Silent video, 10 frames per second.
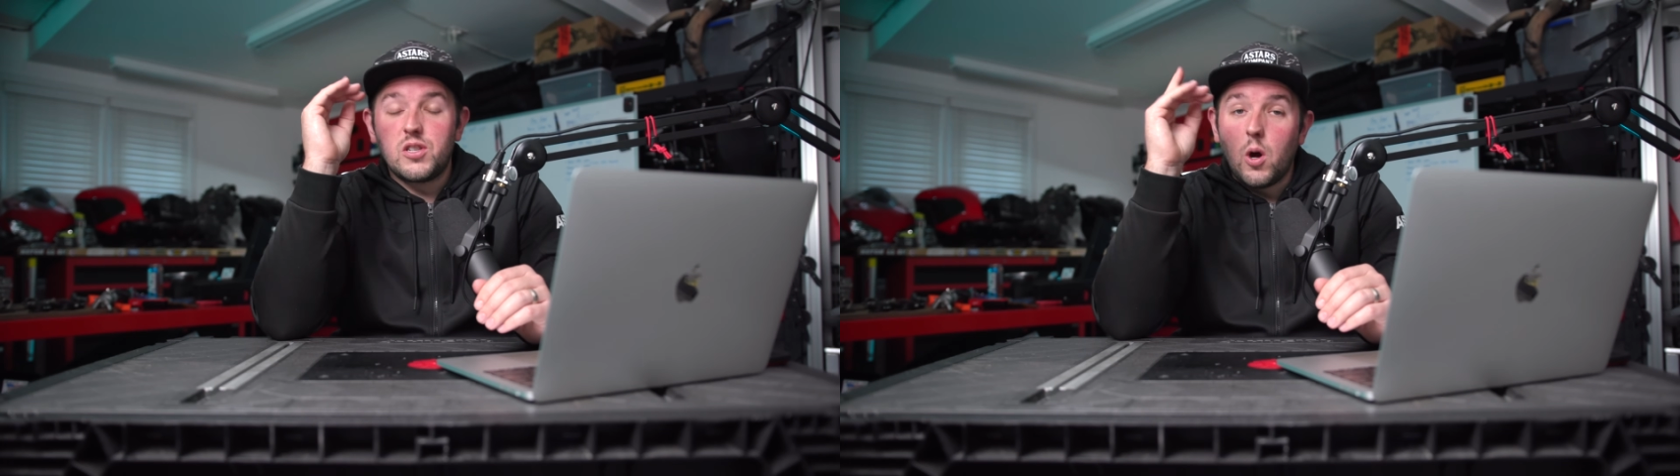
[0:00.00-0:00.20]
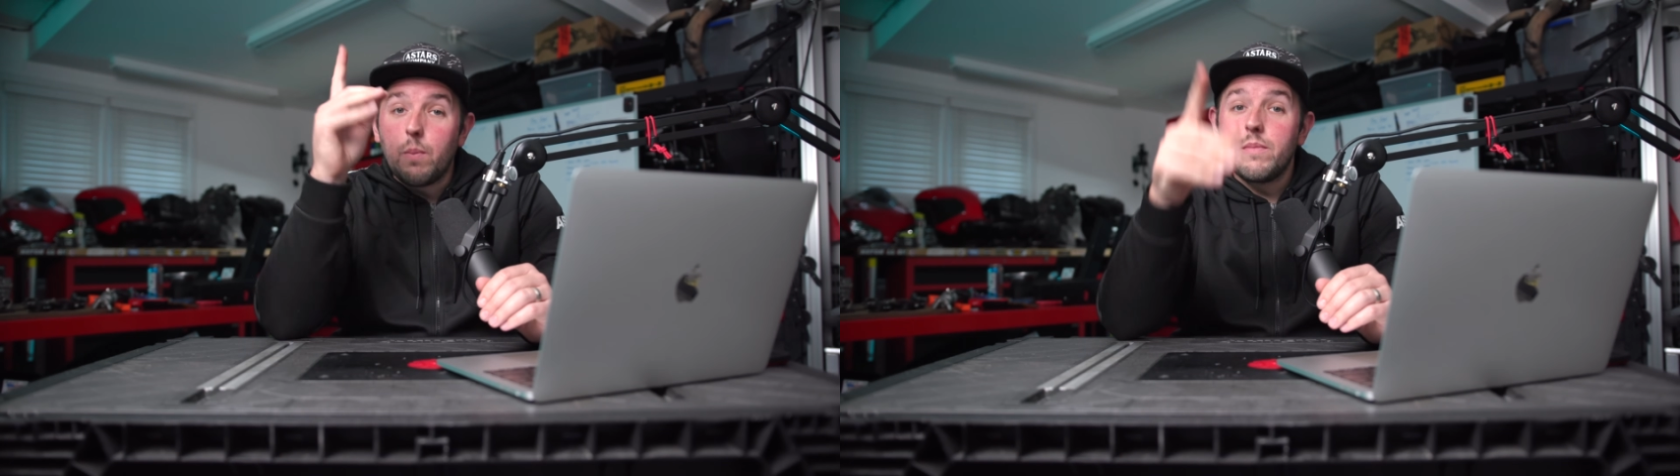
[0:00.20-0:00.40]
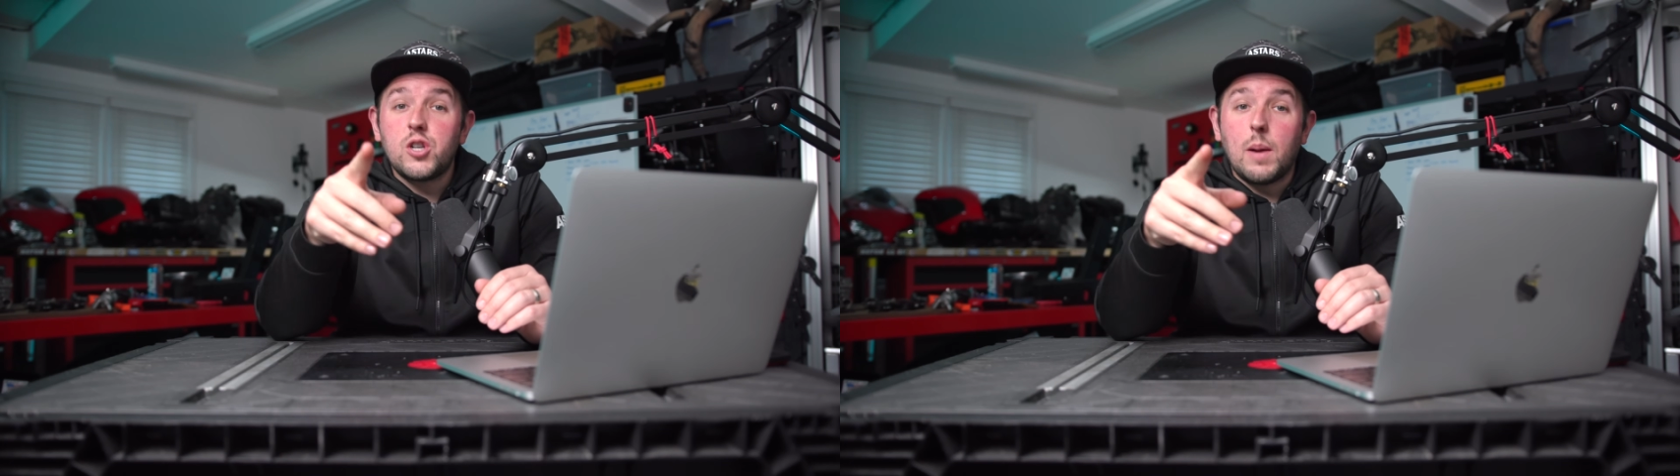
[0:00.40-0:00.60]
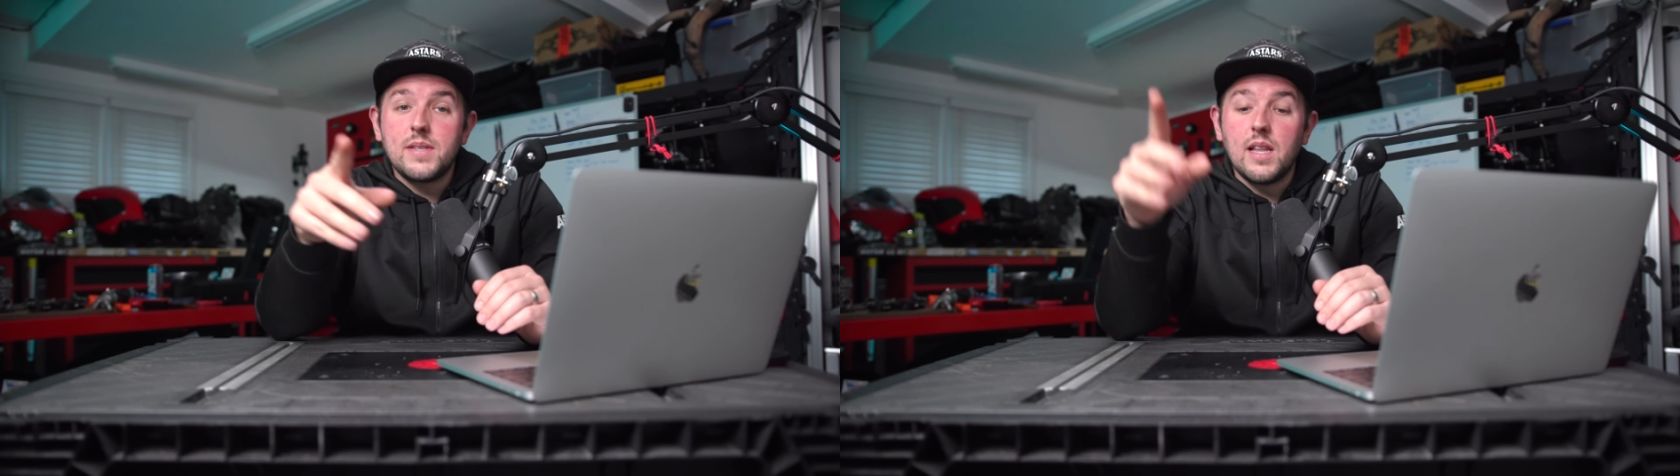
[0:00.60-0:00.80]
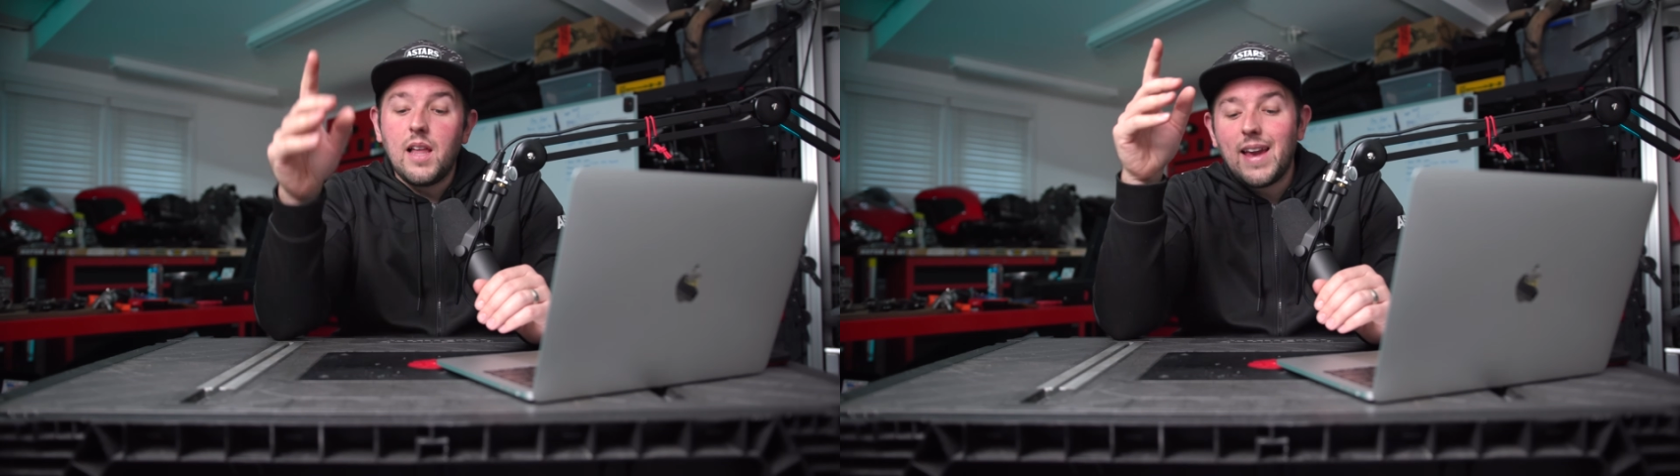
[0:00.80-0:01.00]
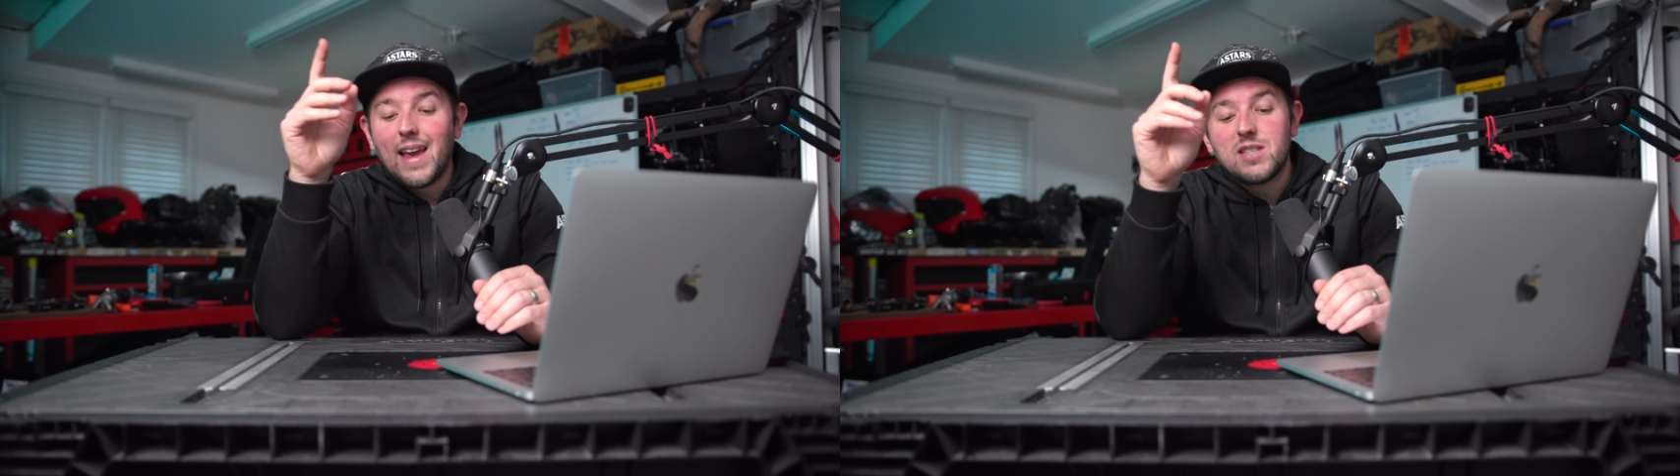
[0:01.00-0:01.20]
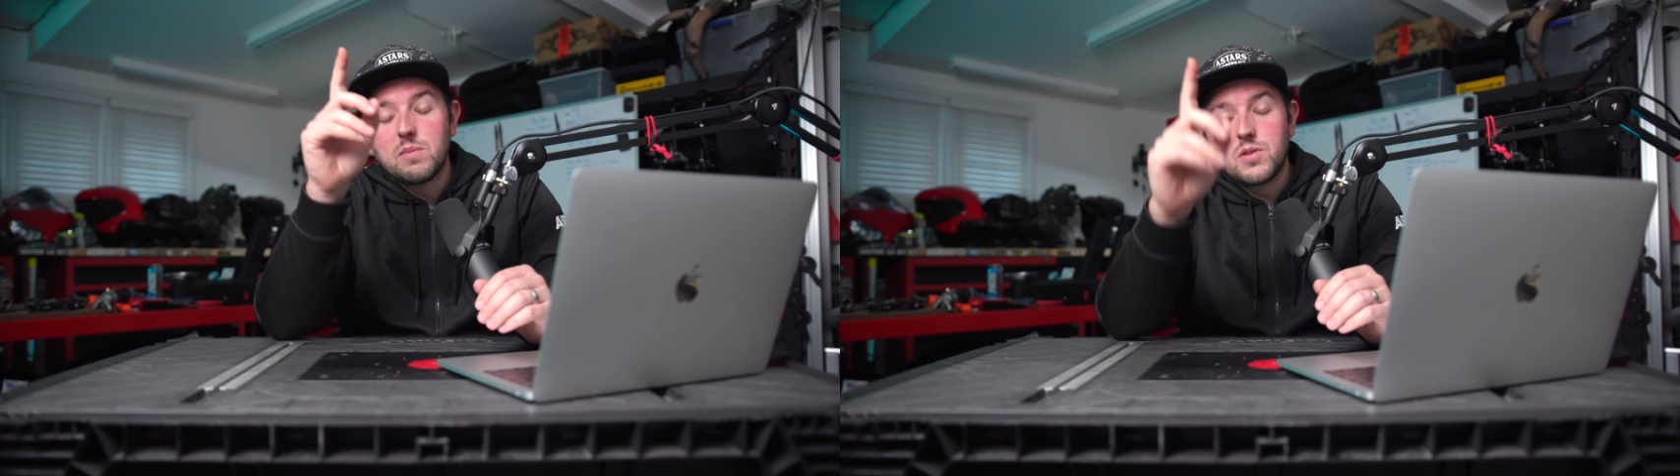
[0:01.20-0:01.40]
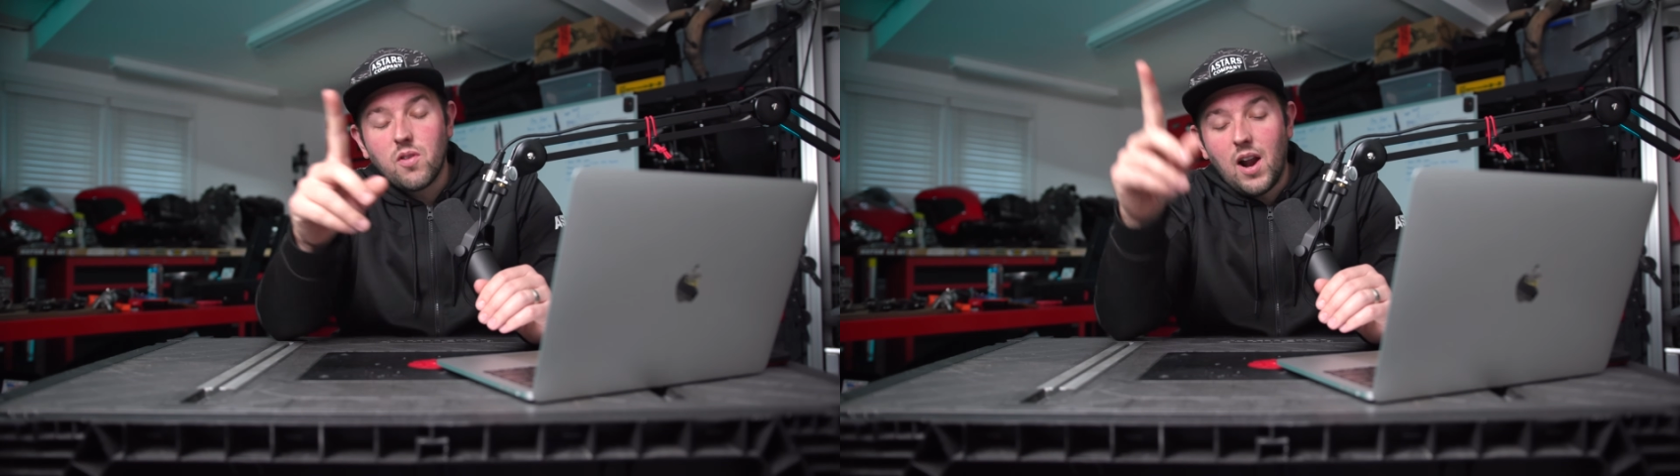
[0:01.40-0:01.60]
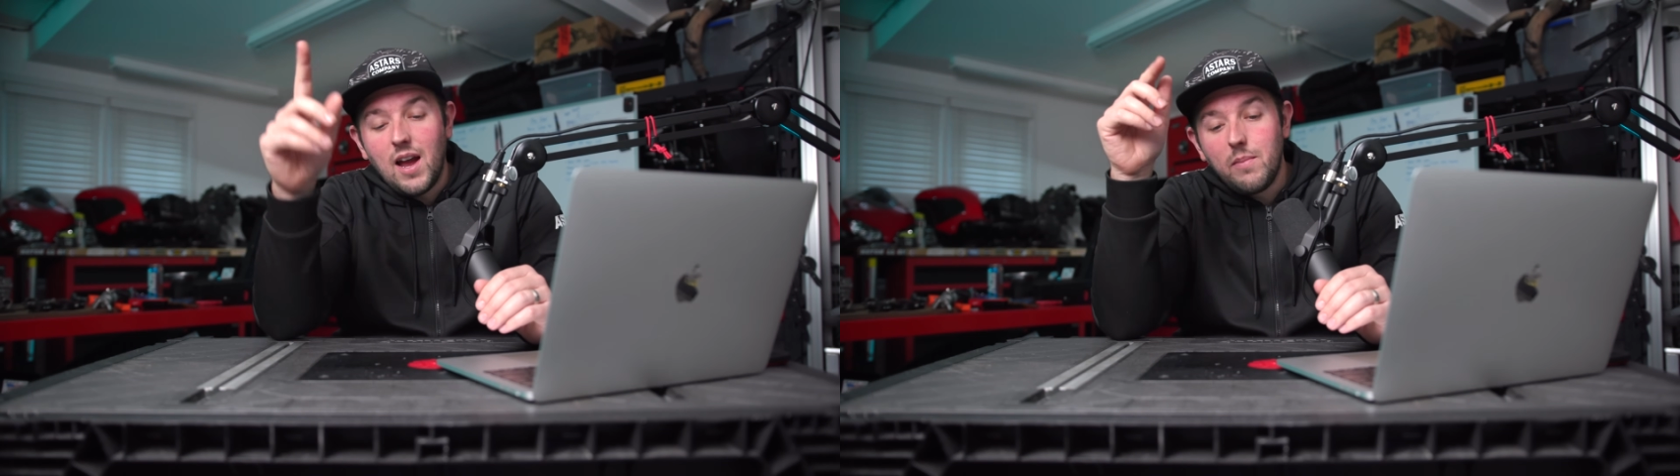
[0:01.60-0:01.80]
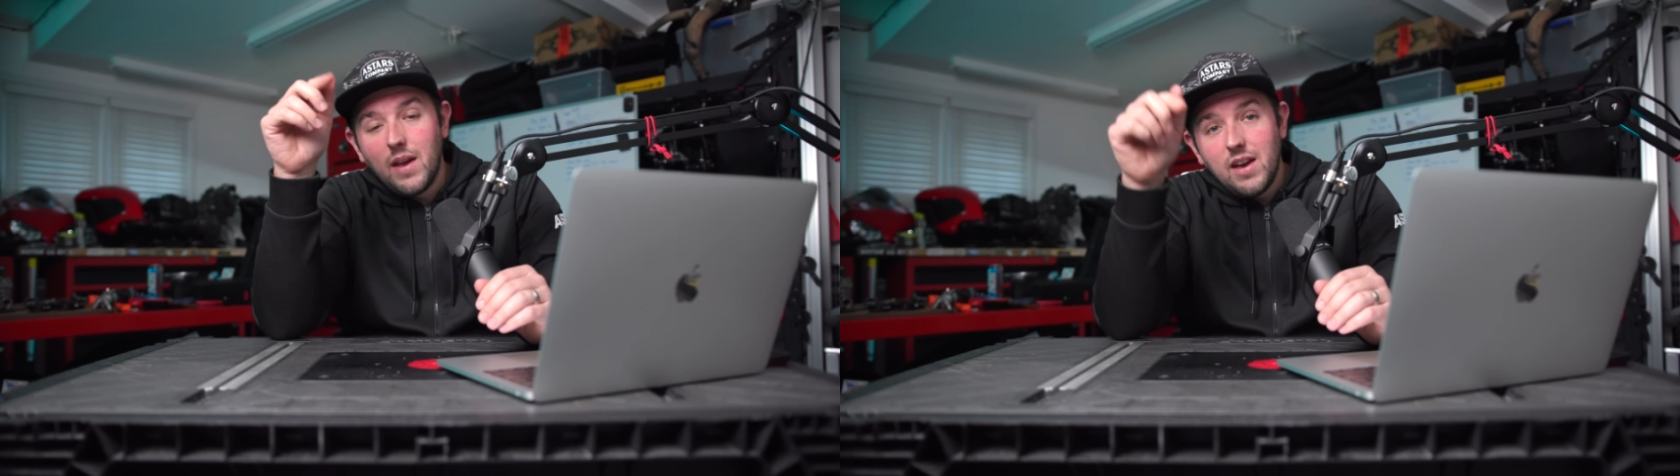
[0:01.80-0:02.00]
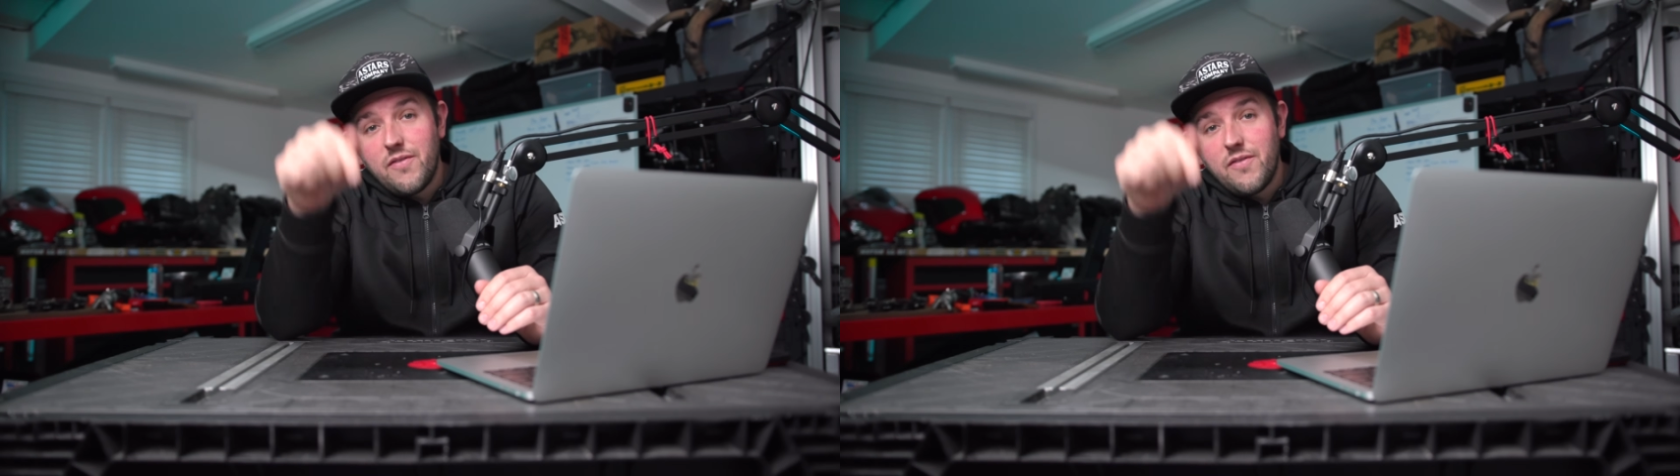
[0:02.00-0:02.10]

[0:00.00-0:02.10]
So drop us a like and subscribe